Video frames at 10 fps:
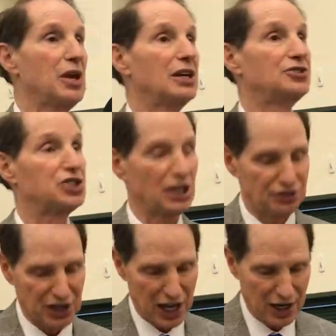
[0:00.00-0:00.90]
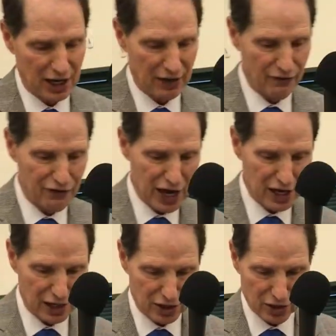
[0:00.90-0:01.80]
is just
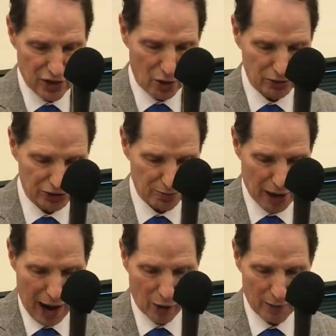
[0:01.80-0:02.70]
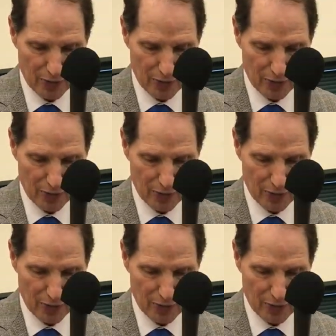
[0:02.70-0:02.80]
inconvenient to those in power.